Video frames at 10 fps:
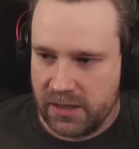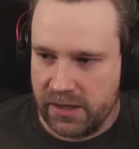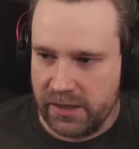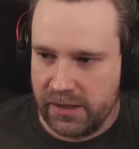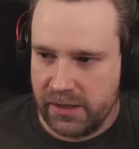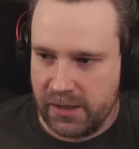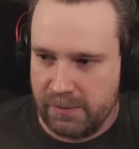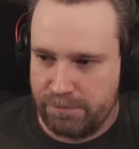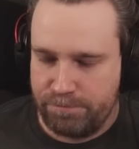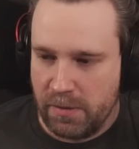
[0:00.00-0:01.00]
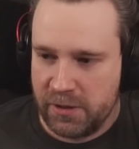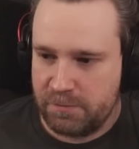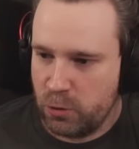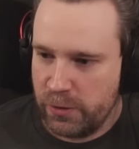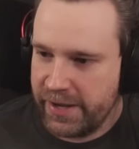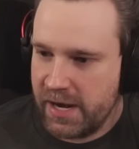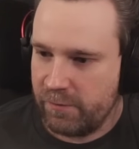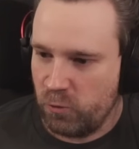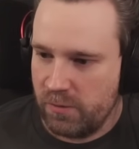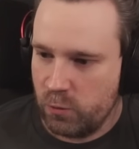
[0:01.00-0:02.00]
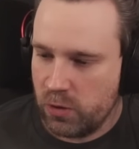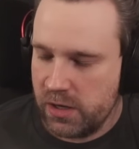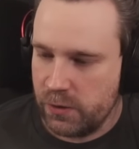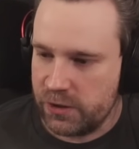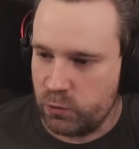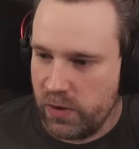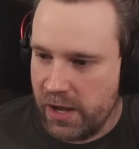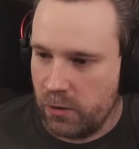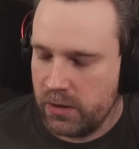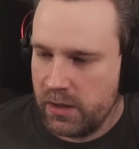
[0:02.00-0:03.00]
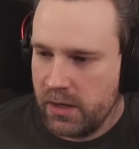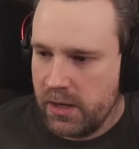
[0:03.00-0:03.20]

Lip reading: Probably just pulling out of Grimoire here as well.